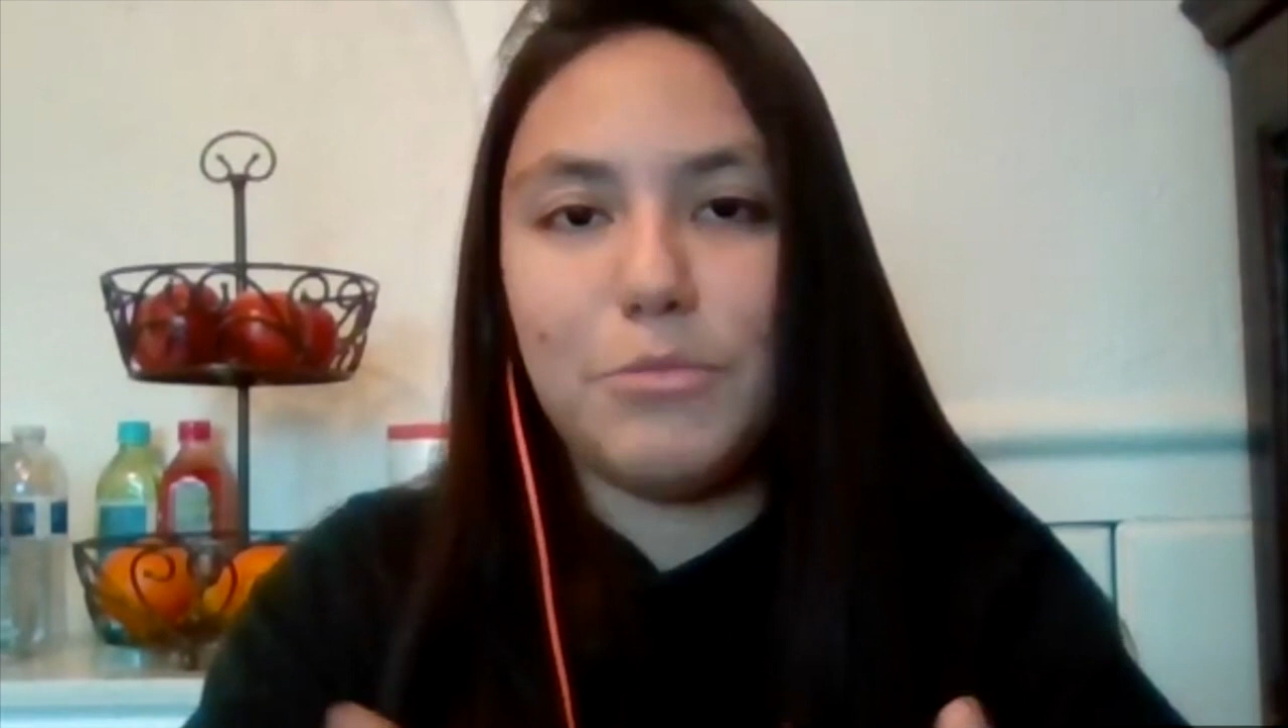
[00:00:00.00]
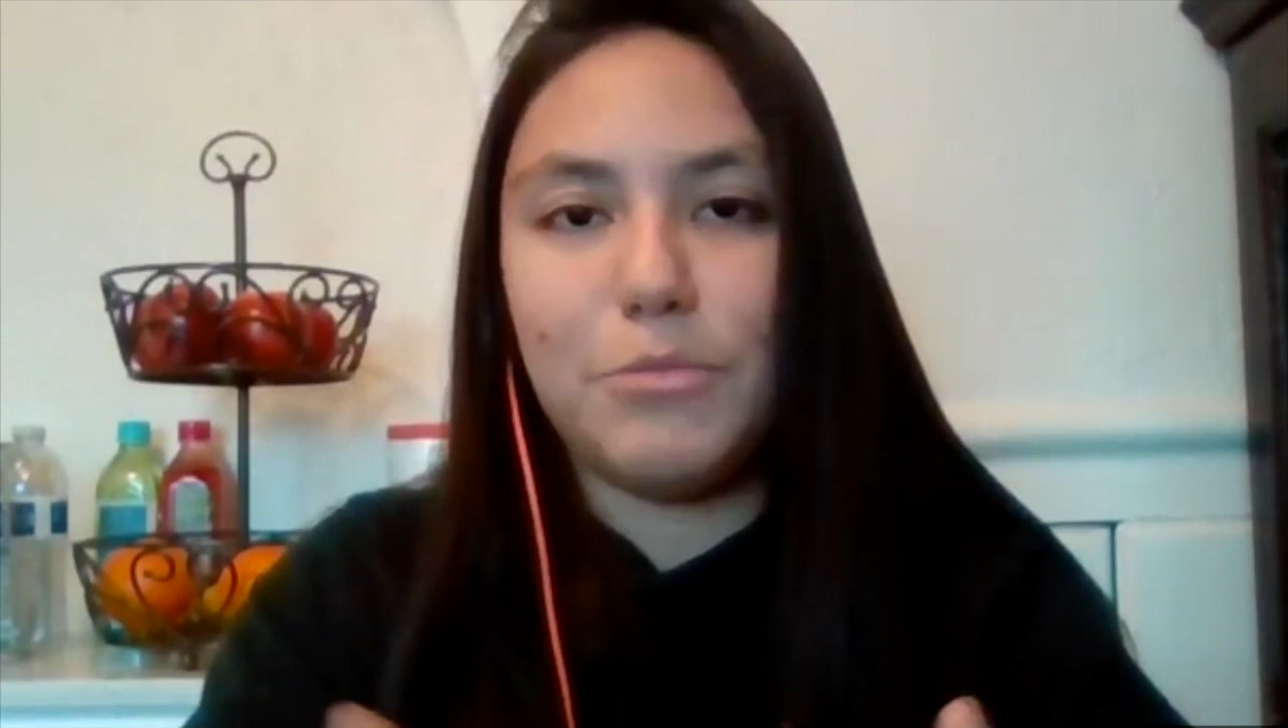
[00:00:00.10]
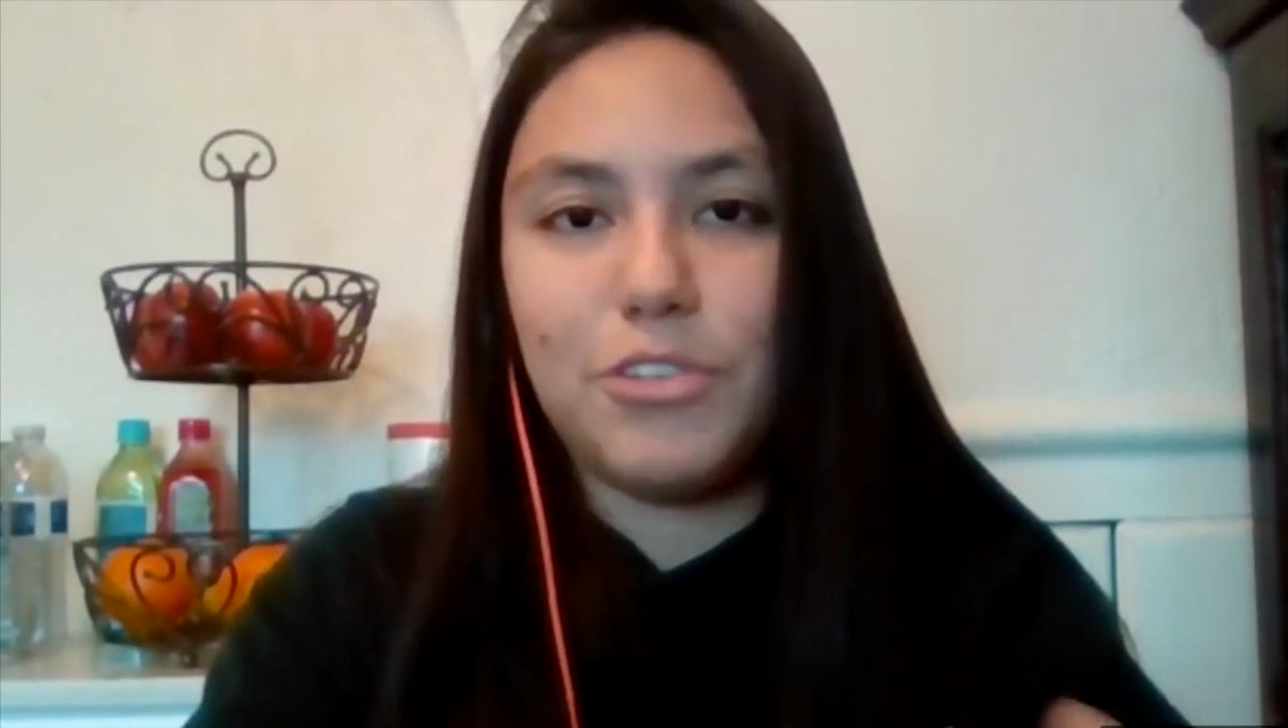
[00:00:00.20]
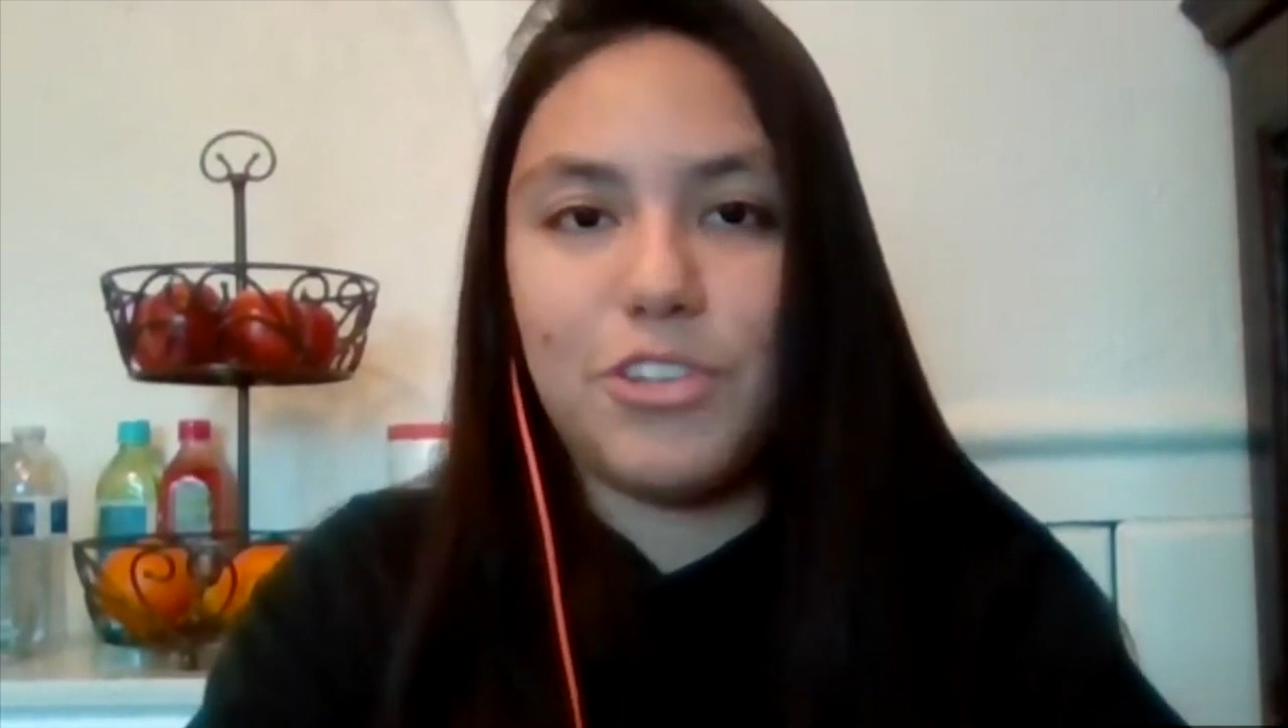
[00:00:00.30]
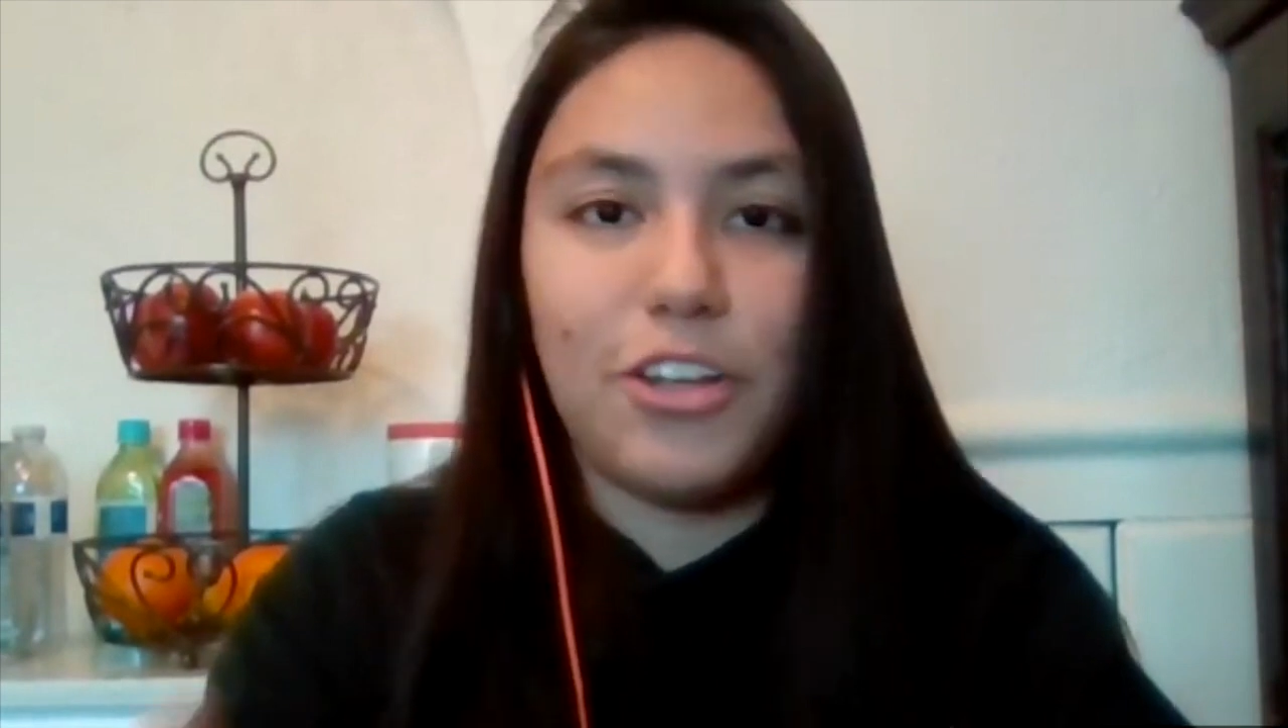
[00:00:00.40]

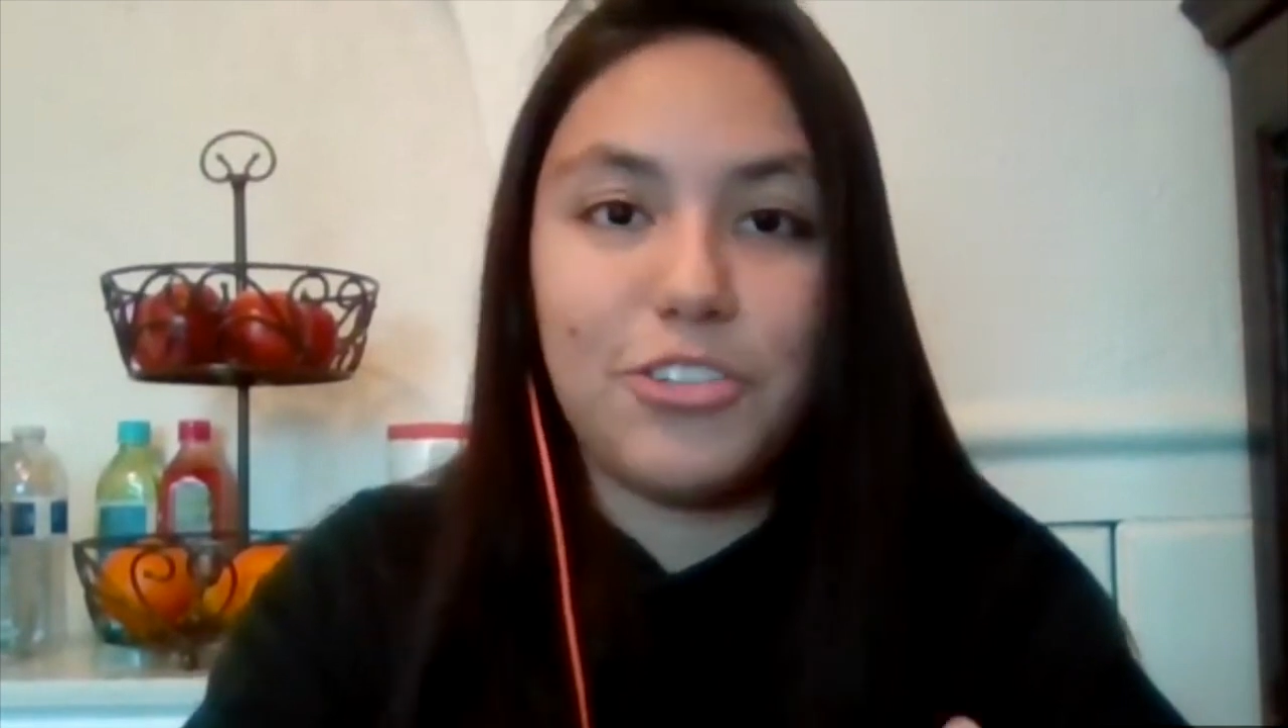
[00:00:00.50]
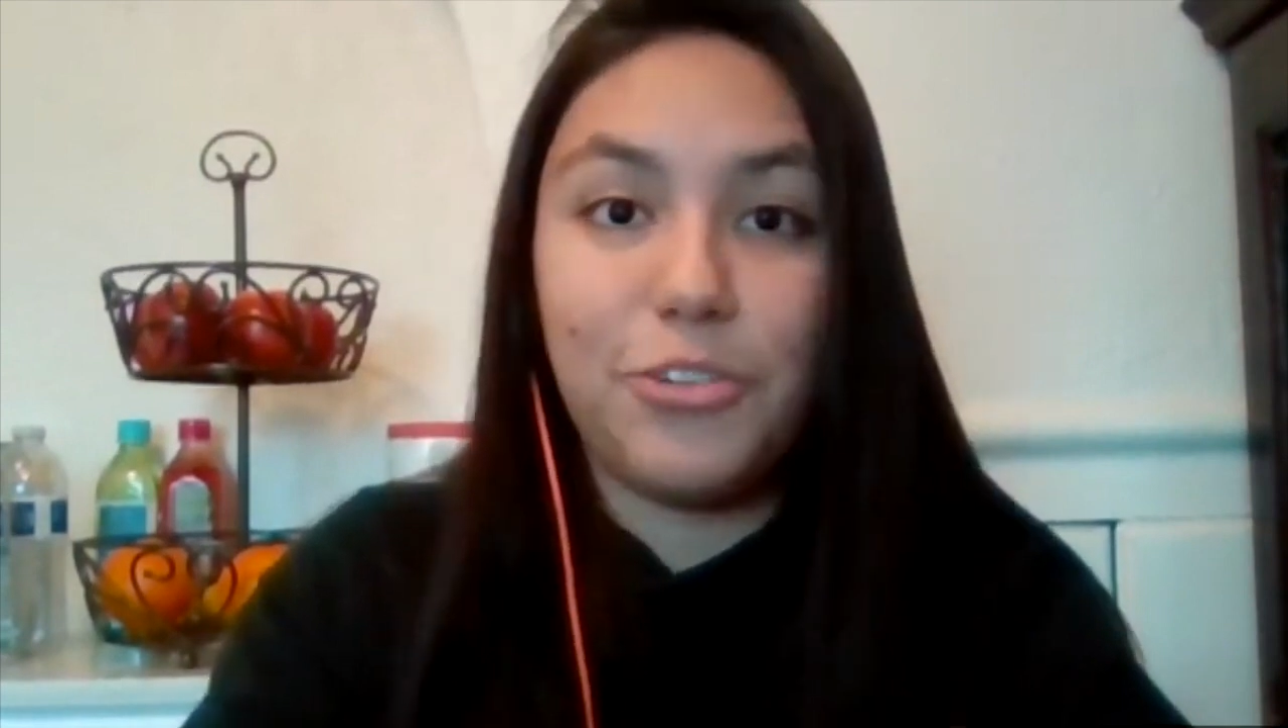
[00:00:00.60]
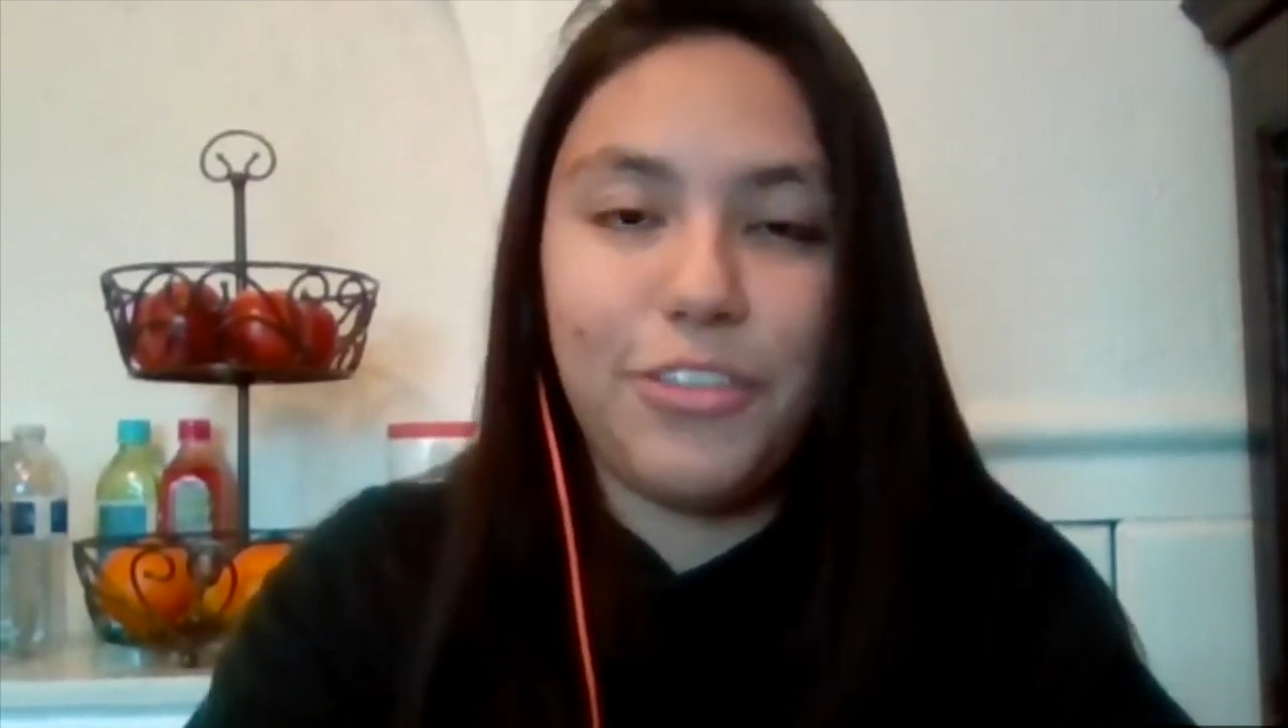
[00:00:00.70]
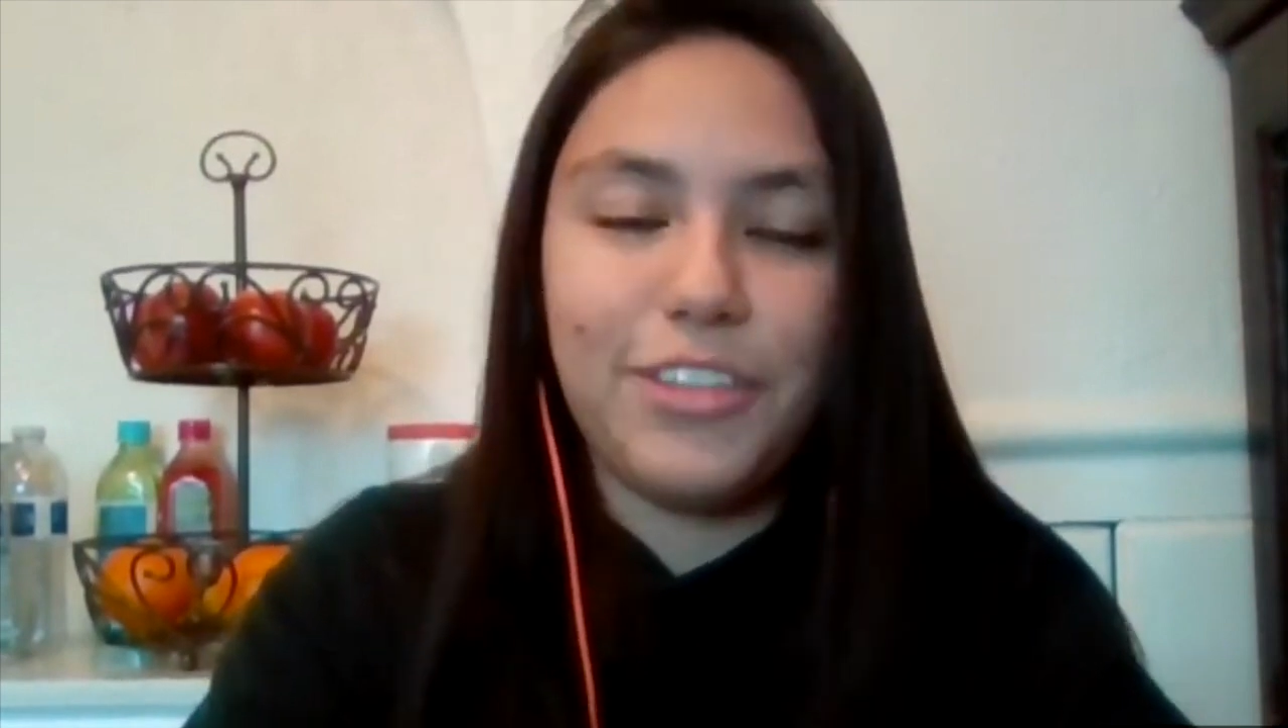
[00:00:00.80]
sociological